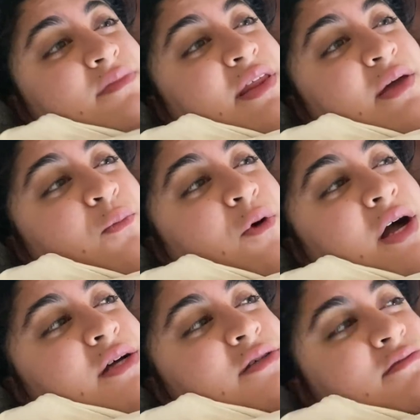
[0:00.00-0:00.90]
then
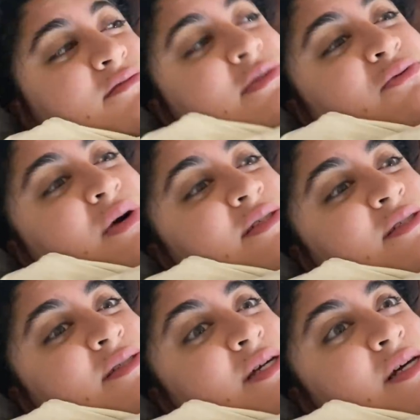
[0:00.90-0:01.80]
what? Do I
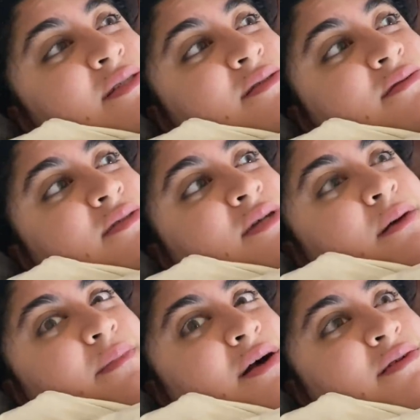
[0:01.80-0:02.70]
just like come
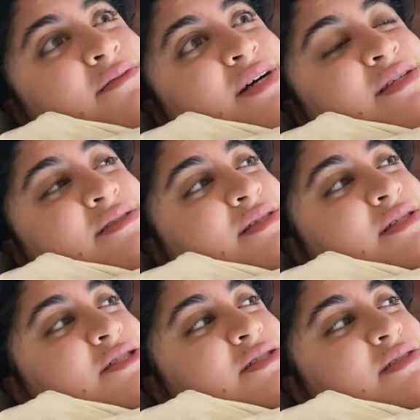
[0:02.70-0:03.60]
out of isolation?